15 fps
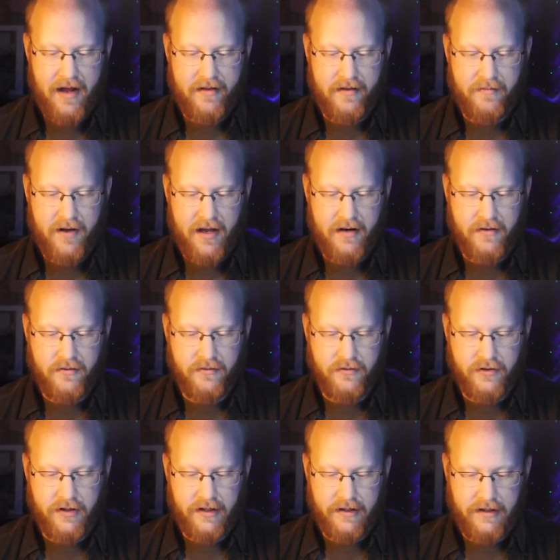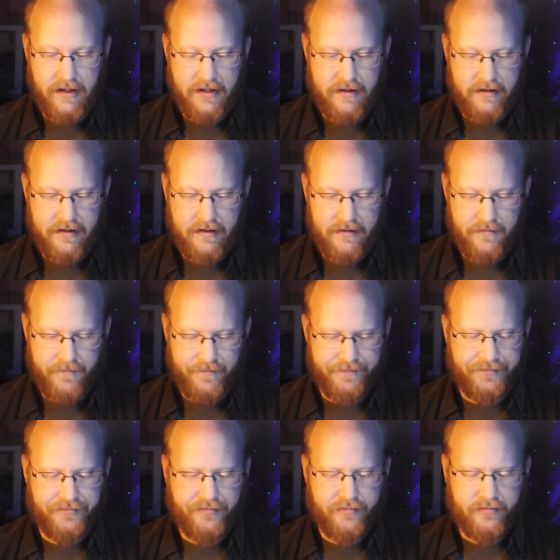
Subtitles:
Mathematical Genius.